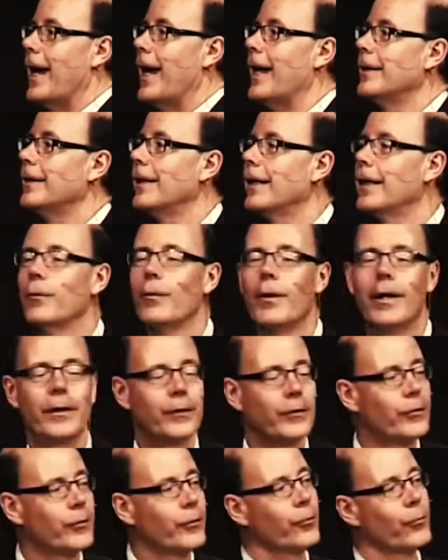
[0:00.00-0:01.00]
And they
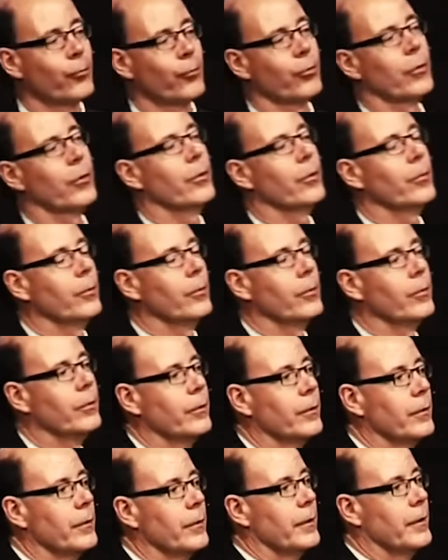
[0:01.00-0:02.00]
wanted to grow
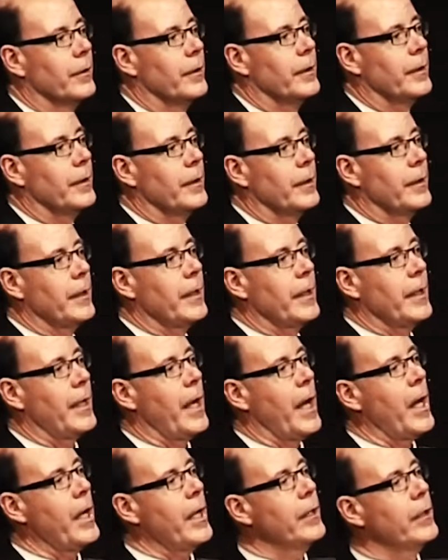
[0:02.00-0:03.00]

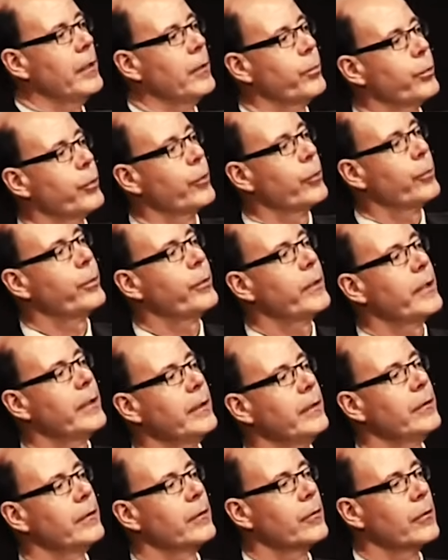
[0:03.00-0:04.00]
in
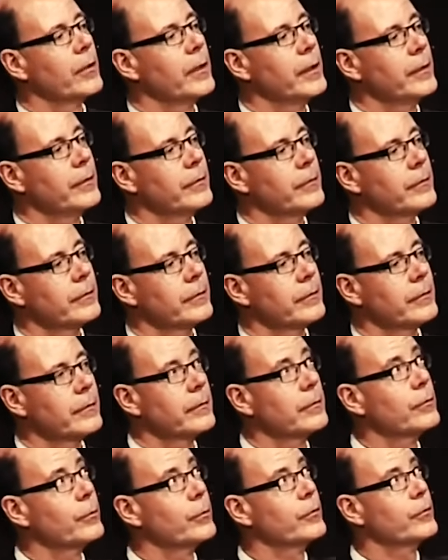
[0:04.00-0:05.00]
appropriating the grace
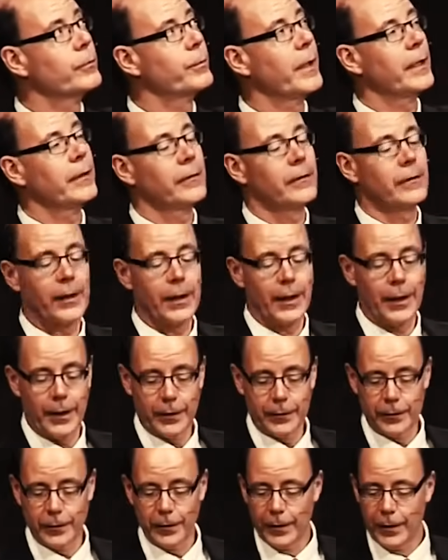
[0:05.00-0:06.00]
to respond to
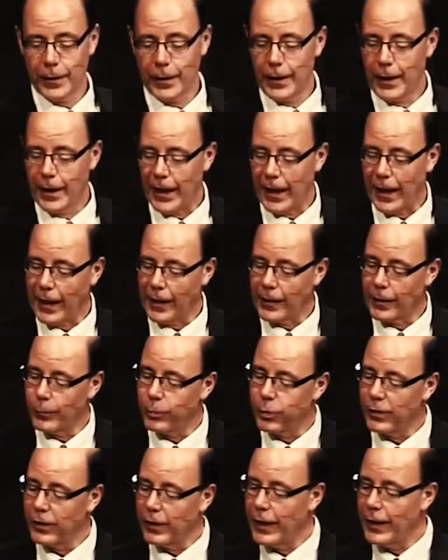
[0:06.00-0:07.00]
God and
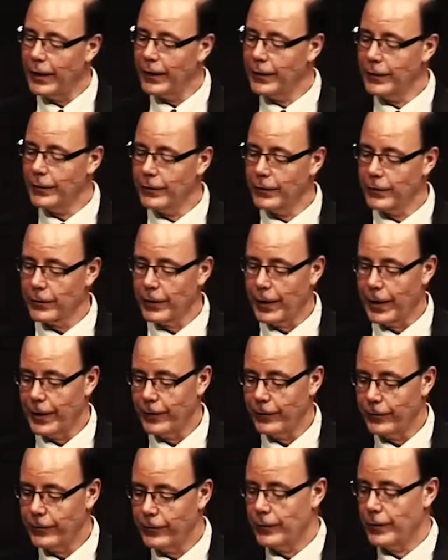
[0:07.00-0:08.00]
applying it in their
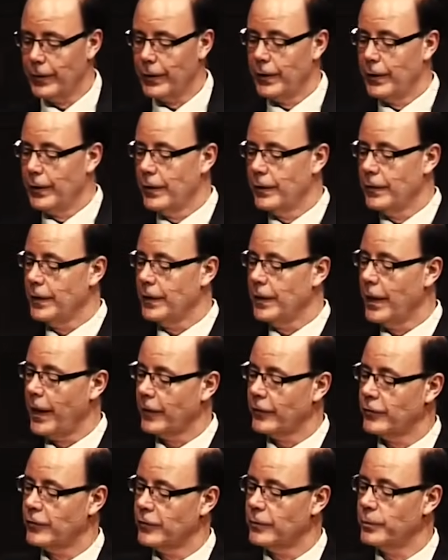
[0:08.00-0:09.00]
life, the
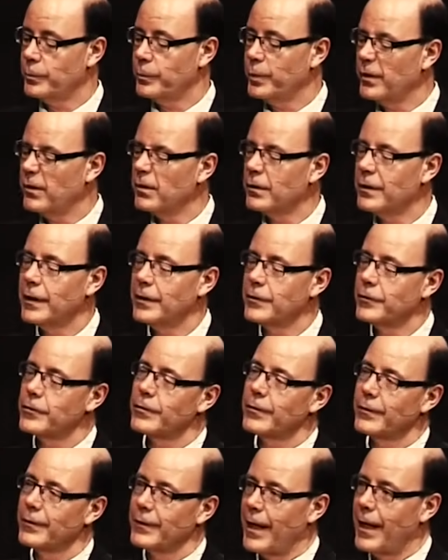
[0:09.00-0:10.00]

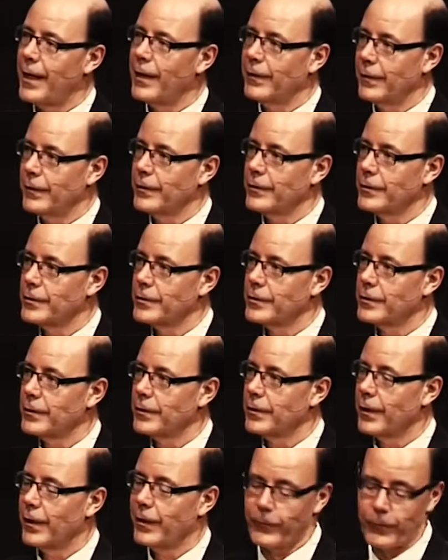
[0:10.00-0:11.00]
experiential knowledge
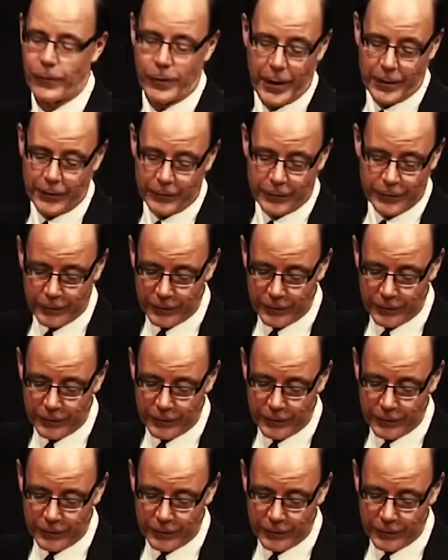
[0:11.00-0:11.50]
of Christ.